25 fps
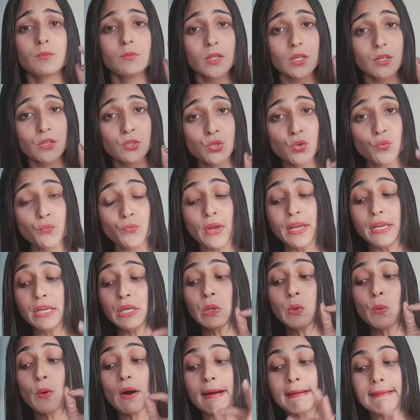So when
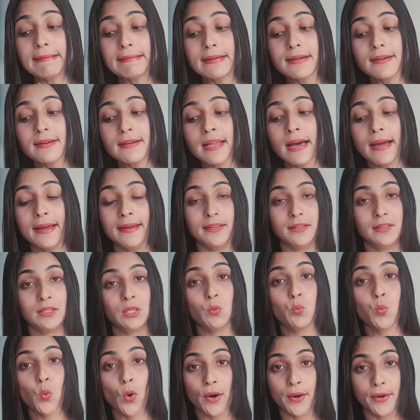you underline the
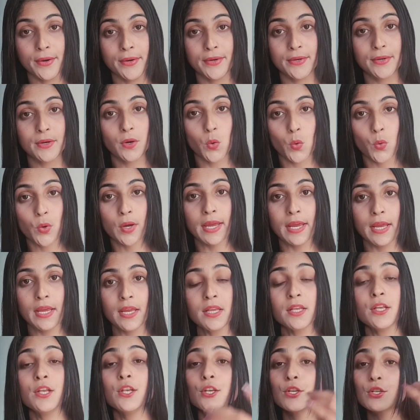word, okay,
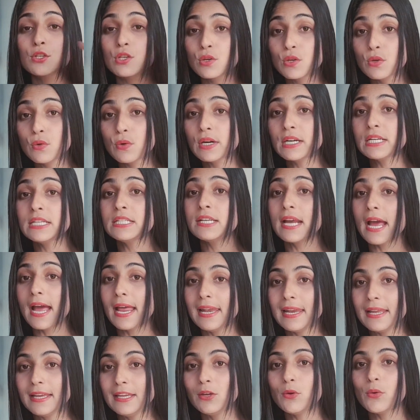so you are
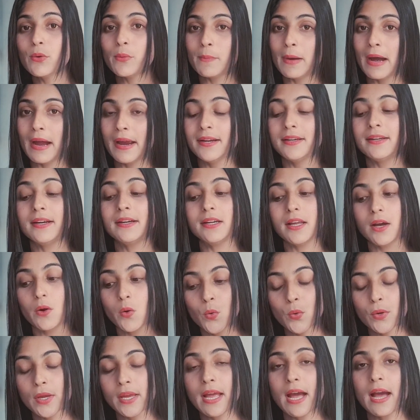telling your mind that,
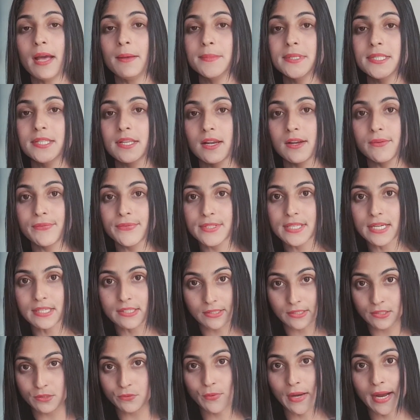okay, I'm
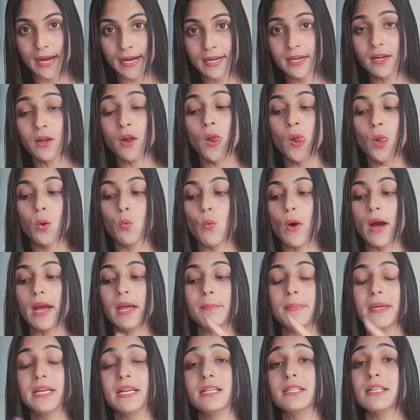self-satisfied.
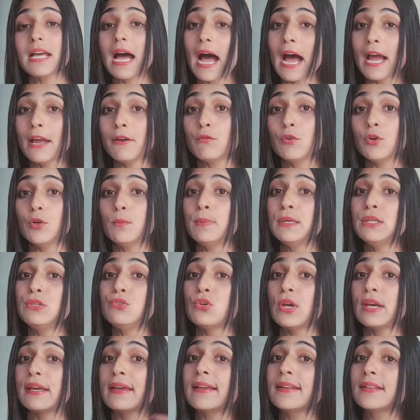Why? Because I would be
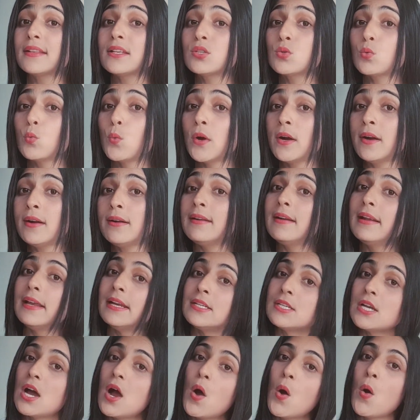checking this word
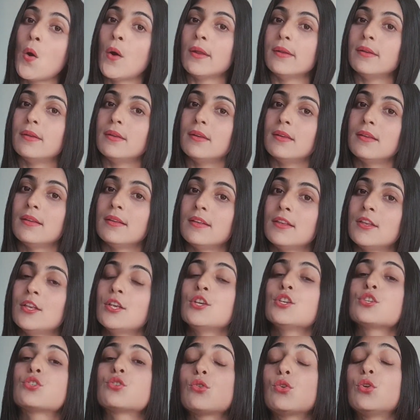later on.
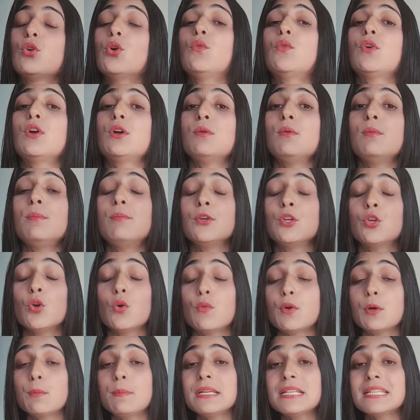So you
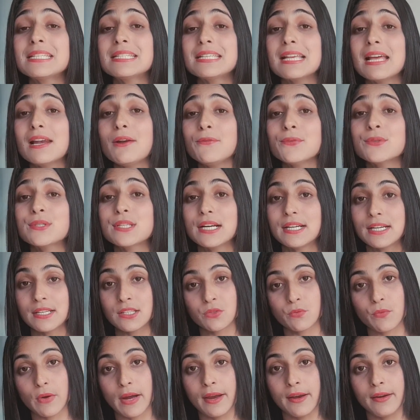would be
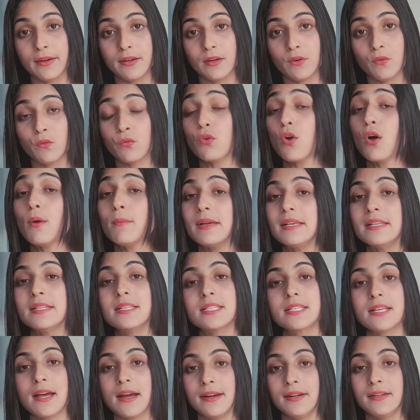self-satisfied from
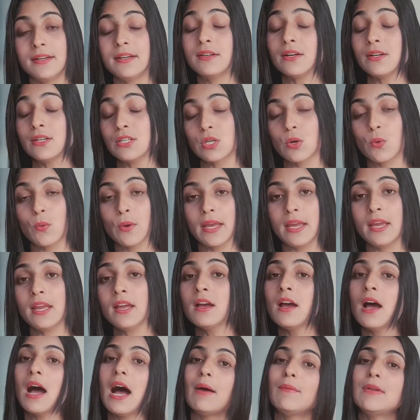inside that it's okay,
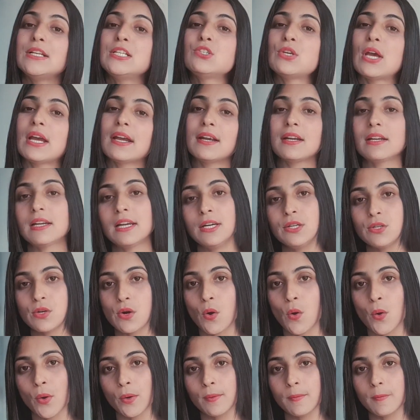I will check it later
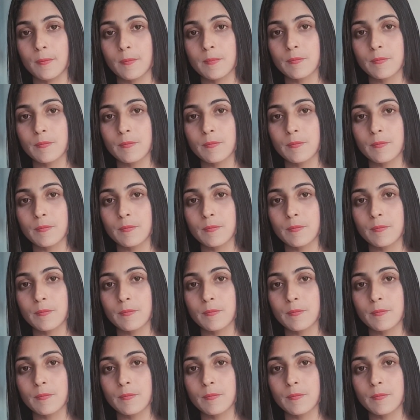on.